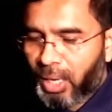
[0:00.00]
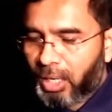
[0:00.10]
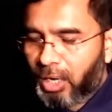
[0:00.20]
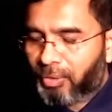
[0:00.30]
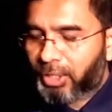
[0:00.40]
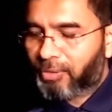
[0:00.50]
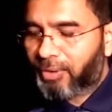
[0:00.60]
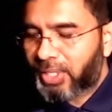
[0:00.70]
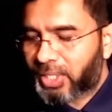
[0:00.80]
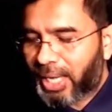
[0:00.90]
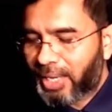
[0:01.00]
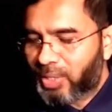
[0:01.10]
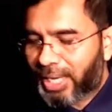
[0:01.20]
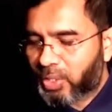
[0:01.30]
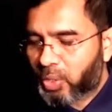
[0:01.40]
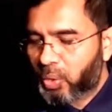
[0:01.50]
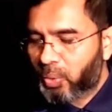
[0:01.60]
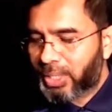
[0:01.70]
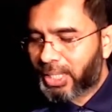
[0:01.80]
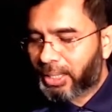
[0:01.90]
Now for the first case, X2
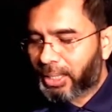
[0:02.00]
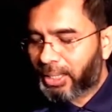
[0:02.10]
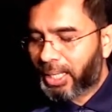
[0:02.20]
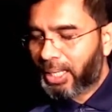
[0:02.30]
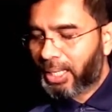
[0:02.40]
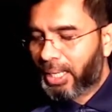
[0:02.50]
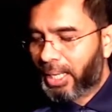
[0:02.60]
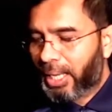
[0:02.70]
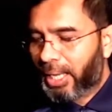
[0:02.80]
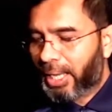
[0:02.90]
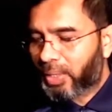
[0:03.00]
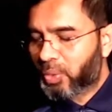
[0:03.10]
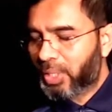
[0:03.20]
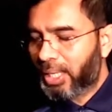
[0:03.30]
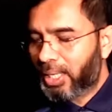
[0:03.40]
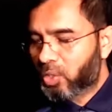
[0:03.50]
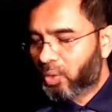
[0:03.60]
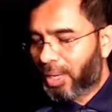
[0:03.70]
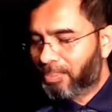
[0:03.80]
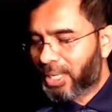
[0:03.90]
is greater than XC, so
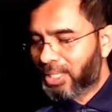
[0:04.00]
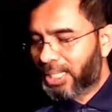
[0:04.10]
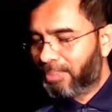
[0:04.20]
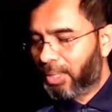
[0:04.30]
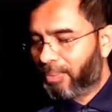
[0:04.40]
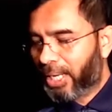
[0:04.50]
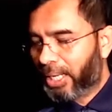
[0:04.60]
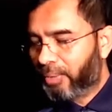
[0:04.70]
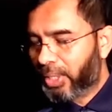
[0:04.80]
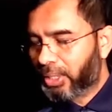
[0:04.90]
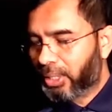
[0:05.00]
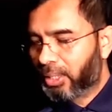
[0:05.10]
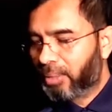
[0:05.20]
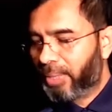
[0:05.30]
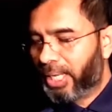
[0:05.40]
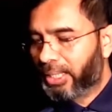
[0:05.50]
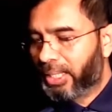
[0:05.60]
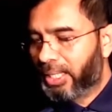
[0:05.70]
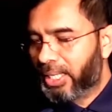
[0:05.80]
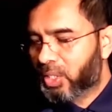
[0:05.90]
we have the simplified equation, meaning
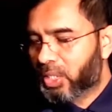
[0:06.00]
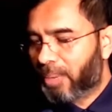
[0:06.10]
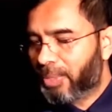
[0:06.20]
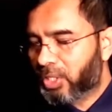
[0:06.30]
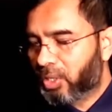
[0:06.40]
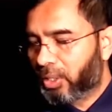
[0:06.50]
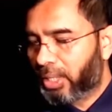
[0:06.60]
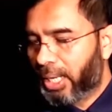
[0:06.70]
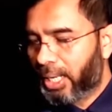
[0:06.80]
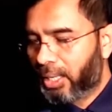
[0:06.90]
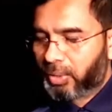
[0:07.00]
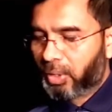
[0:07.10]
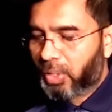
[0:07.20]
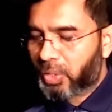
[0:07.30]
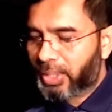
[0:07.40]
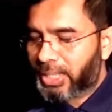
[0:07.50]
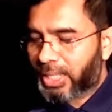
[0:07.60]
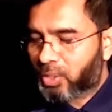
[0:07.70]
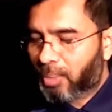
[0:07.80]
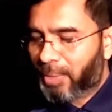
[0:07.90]
this term is not there. Also, it's
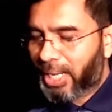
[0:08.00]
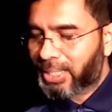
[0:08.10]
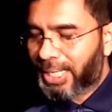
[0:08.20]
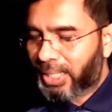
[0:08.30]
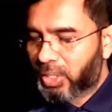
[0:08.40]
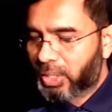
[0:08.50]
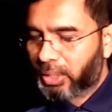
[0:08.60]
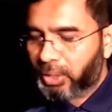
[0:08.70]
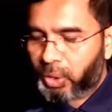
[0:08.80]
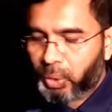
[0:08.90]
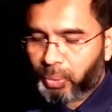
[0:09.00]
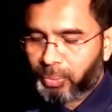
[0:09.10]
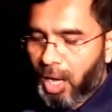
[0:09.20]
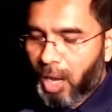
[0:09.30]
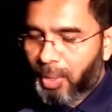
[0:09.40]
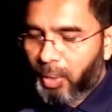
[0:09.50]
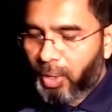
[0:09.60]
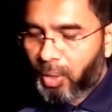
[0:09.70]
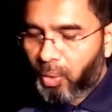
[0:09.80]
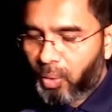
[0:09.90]
X1 minus X2. However, we
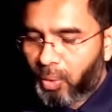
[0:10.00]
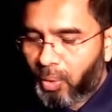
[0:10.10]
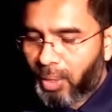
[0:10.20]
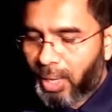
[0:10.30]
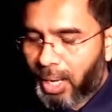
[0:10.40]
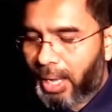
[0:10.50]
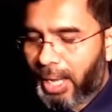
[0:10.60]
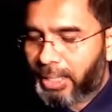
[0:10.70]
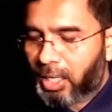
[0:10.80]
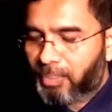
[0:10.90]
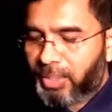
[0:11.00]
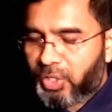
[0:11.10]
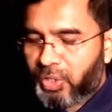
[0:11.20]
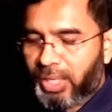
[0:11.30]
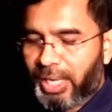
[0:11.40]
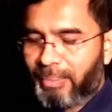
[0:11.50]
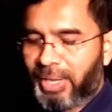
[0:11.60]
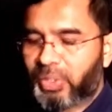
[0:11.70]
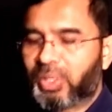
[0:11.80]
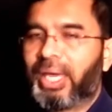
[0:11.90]
don't know either of these three
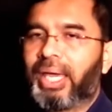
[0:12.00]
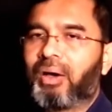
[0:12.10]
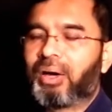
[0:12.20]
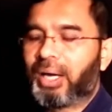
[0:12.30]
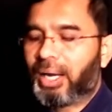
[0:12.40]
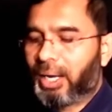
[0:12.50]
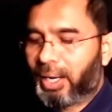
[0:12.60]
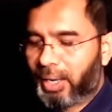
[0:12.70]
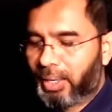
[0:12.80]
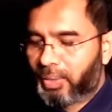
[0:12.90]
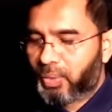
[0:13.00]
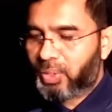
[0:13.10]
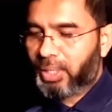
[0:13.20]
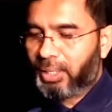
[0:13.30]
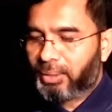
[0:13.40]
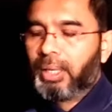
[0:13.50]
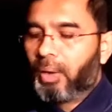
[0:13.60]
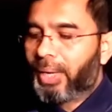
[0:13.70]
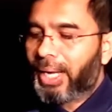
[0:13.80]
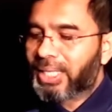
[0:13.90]
MS, A or R, C. Now
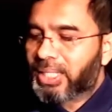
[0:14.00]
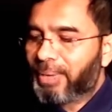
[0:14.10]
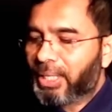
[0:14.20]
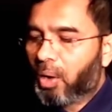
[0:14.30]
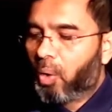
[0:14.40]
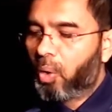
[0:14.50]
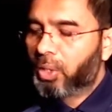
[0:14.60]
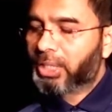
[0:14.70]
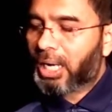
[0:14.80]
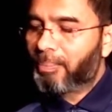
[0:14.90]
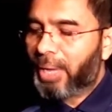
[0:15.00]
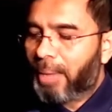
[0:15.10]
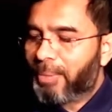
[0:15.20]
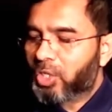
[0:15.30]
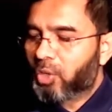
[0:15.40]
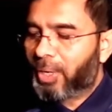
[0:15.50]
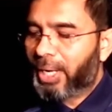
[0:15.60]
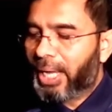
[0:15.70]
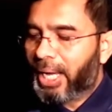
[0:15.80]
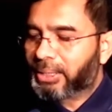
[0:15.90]
we can estimate the whole term MS over
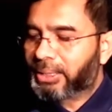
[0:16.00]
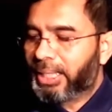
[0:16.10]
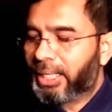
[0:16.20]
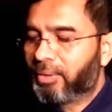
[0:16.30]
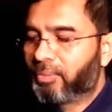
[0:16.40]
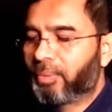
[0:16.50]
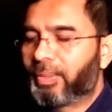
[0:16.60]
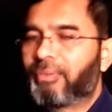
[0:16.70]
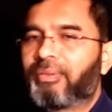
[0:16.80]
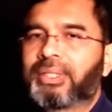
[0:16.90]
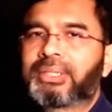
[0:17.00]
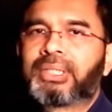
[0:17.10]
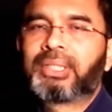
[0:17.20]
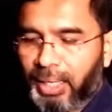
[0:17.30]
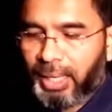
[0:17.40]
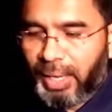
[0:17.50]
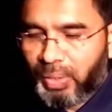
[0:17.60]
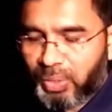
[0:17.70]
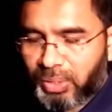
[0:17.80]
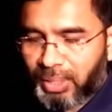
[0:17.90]
ARC from the first
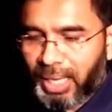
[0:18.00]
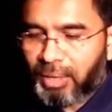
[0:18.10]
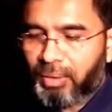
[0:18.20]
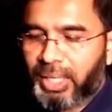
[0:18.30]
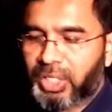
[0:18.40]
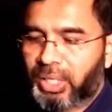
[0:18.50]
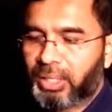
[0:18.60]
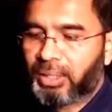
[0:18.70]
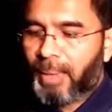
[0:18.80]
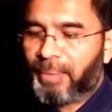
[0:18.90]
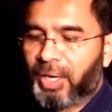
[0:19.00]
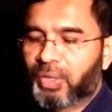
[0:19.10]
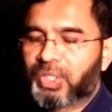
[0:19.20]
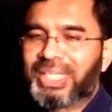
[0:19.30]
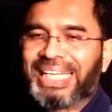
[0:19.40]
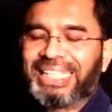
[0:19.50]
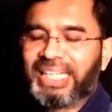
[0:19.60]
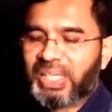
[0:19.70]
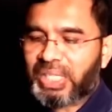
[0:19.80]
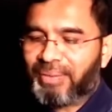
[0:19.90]
case calculation because TT
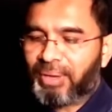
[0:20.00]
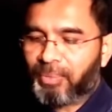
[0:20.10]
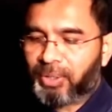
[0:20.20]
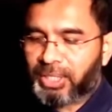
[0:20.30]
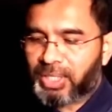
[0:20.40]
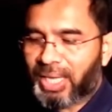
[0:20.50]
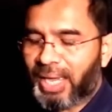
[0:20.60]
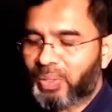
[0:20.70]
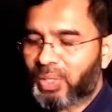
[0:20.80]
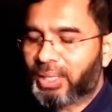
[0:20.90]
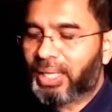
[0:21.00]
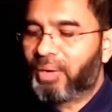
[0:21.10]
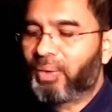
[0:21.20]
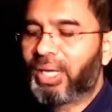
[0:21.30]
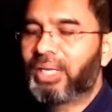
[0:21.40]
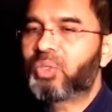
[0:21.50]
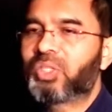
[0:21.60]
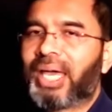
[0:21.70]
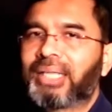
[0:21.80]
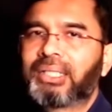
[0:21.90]
is given for this case and then you can use
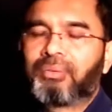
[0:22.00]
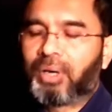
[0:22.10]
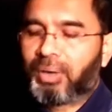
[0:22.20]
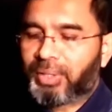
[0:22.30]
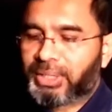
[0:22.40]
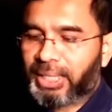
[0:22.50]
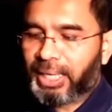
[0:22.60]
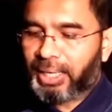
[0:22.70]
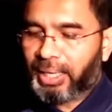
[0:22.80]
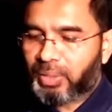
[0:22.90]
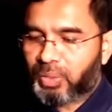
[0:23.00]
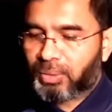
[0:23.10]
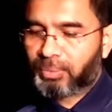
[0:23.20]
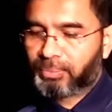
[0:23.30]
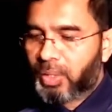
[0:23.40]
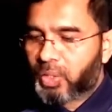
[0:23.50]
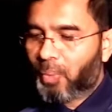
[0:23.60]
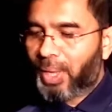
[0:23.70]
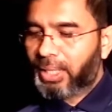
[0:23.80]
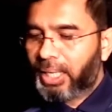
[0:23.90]
that for our second case. So
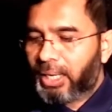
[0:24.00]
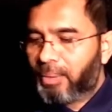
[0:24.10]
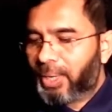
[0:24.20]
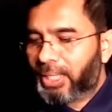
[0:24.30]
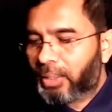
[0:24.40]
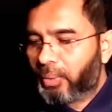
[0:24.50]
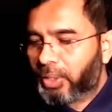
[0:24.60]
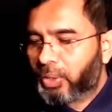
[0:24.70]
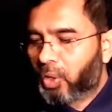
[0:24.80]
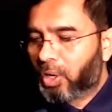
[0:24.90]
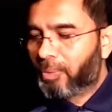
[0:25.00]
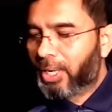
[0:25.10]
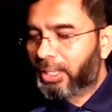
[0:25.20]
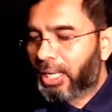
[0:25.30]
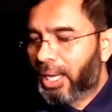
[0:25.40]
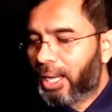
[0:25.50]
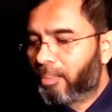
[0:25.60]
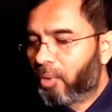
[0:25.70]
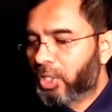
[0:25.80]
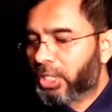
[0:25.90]
one thing remember that we need to convert the
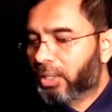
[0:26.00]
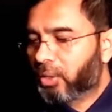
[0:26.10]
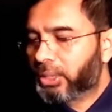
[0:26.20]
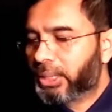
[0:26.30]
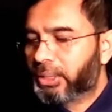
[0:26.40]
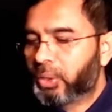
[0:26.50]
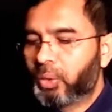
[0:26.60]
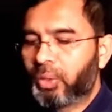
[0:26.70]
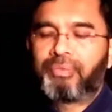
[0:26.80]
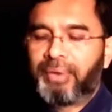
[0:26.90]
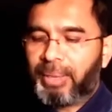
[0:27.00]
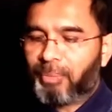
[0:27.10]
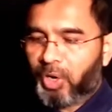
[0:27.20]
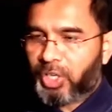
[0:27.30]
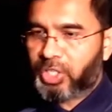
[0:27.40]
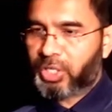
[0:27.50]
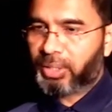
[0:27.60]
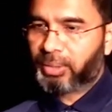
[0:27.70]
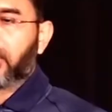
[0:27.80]
moisture content to free moisture.